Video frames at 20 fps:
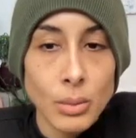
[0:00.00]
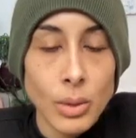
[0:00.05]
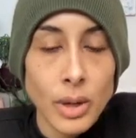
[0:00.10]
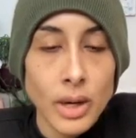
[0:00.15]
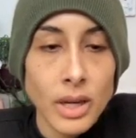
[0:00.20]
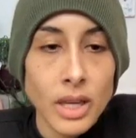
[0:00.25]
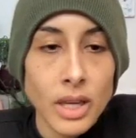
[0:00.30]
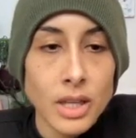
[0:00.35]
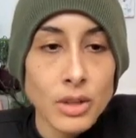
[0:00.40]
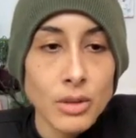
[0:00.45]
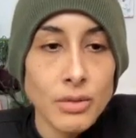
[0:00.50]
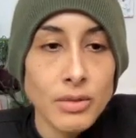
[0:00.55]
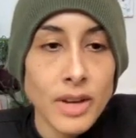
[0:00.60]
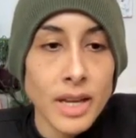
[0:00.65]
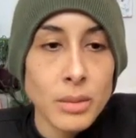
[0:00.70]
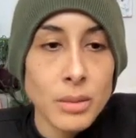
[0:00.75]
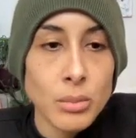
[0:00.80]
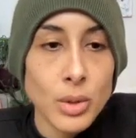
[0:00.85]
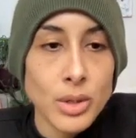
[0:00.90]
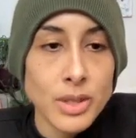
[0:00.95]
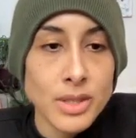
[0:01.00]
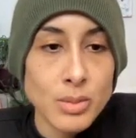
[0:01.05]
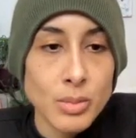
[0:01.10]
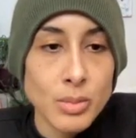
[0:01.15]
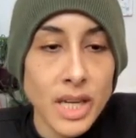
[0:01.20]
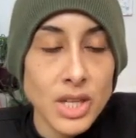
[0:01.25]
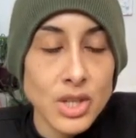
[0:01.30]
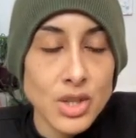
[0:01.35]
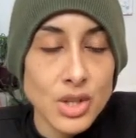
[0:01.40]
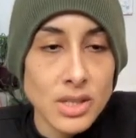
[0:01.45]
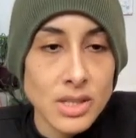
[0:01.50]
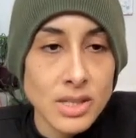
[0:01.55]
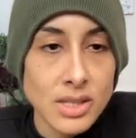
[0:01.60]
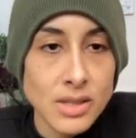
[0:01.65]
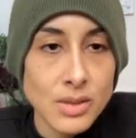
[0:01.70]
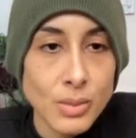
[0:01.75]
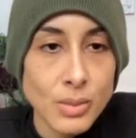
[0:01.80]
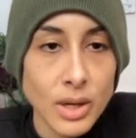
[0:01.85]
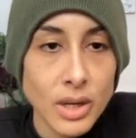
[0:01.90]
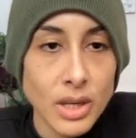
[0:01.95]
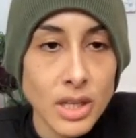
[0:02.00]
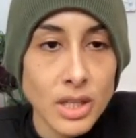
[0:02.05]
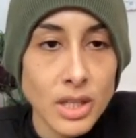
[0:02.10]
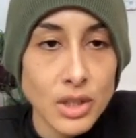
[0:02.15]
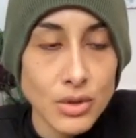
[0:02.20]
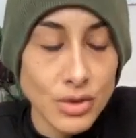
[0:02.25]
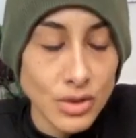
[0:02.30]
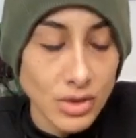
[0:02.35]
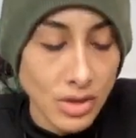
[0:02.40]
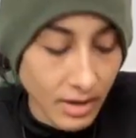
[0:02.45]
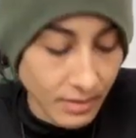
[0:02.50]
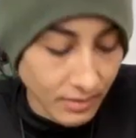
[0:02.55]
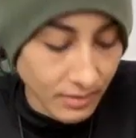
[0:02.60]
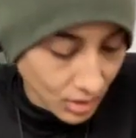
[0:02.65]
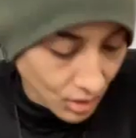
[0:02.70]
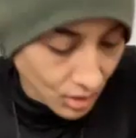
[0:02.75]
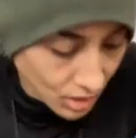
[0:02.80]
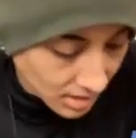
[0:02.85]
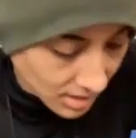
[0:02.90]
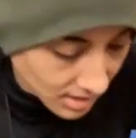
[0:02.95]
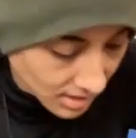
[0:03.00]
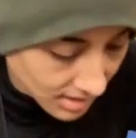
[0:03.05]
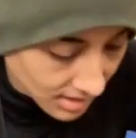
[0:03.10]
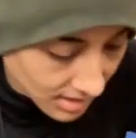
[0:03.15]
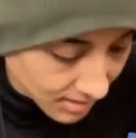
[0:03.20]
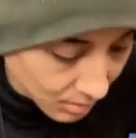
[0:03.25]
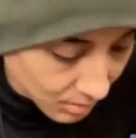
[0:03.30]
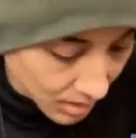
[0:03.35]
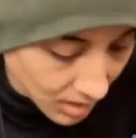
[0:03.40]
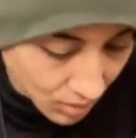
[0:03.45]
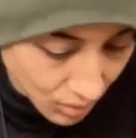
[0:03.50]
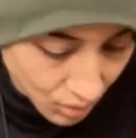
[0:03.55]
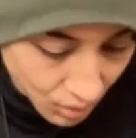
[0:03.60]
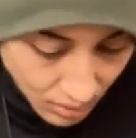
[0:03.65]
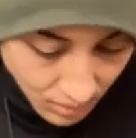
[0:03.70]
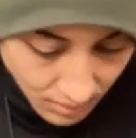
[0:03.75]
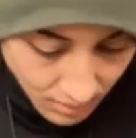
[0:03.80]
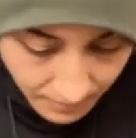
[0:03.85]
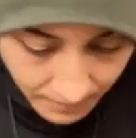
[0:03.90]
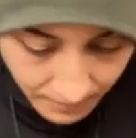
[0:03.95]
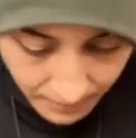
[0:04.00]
Where can you find more spaciousness? Where can you soften just a smidge?